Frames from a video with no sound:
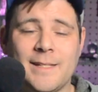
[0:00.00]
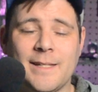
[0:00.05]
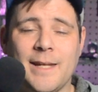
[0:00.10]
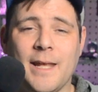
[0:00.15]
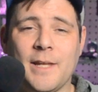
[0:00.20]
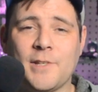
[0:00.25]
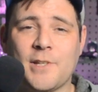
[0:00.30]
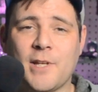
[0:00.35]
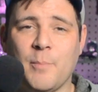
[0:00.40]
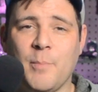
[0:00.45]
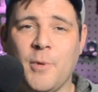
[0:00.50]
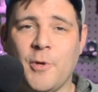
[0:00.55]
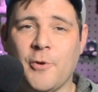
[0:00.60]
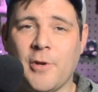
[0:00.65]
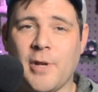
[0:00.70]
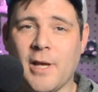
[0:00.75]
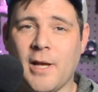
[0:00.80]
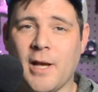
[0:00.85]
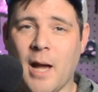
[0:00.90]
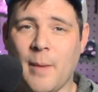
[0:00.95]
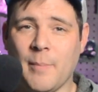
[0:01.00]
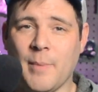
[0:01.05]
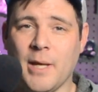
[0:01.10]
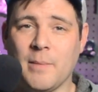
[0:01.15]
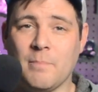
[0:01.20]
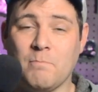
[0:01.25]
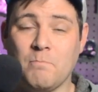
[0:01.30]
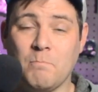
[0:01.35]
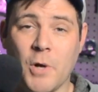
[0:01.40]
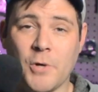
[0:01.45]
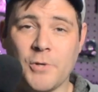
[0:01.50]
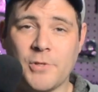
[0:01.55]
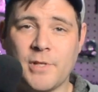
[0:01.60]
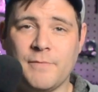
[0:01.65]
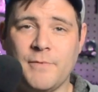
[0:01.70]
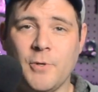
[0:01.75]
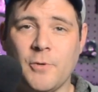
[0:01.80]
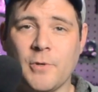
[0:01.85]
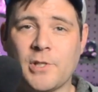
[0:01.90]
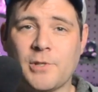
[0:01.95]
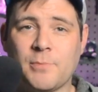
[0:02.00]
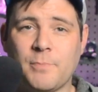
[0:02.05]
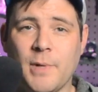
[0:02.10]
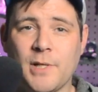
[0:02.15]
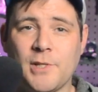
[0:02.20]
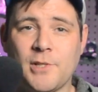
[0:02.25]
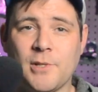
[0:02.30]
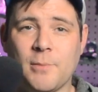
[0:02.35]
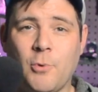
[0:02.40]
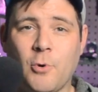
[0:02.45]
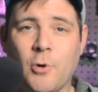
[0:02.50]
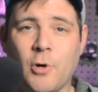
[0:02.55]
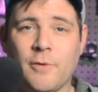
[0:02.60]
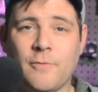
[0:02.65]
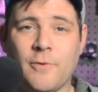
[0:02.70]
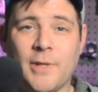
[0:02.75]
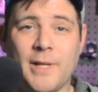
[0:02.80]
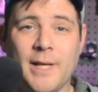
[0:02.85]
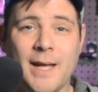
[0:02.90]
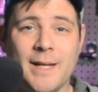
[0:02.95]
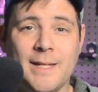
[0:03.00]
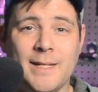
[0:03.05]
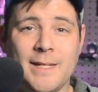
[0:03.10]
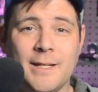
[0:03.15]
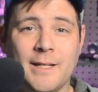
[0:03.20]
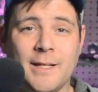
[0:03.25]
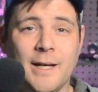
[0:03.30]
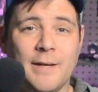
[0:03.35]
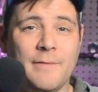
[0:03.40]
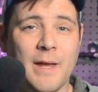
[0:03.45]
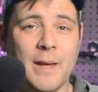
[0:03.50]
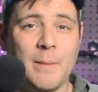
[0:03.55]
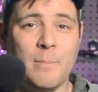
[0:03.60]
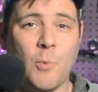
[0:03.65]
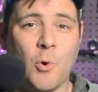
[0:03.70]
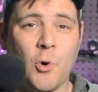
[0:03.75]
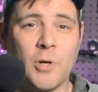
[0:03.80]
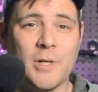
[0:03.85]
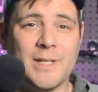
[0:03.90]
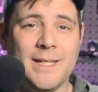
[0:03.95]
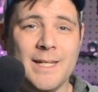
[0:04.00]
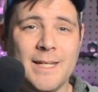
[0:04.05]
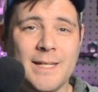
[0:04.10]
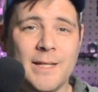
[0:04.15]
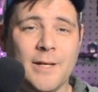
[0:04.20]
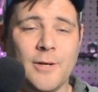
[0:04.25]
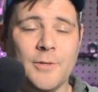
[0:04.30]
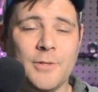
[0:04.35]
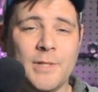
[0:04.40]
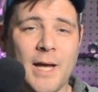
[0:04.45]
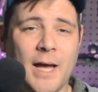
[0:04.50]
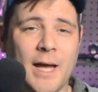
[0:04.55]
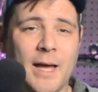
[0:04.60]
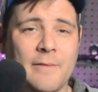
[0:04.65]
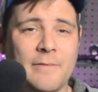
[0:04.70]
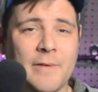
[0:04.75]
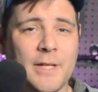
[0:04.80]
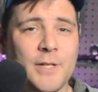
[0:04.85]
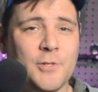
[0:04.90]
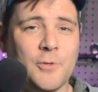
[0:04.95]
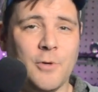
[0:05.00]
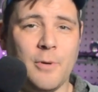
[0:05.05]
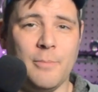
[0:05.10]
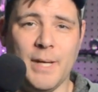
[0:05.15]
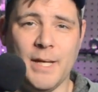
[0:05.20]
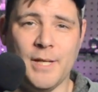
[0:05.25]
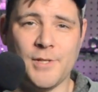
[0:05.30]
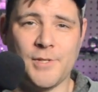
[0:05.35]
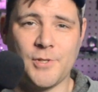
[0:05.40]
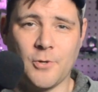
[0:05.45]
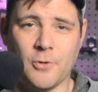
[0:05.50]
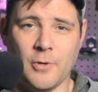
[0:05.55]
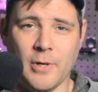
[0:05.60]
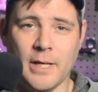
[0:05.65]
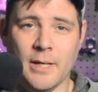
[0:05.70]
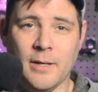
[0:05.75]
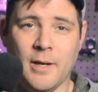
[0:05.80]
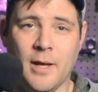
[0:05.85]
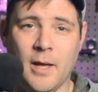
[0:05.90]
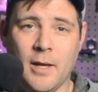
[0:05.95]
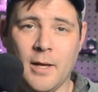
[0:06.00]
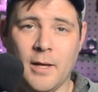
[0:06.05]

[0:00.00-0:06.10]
today's community comment, most of you expressed support for the idea of a more detailed dive into a main story.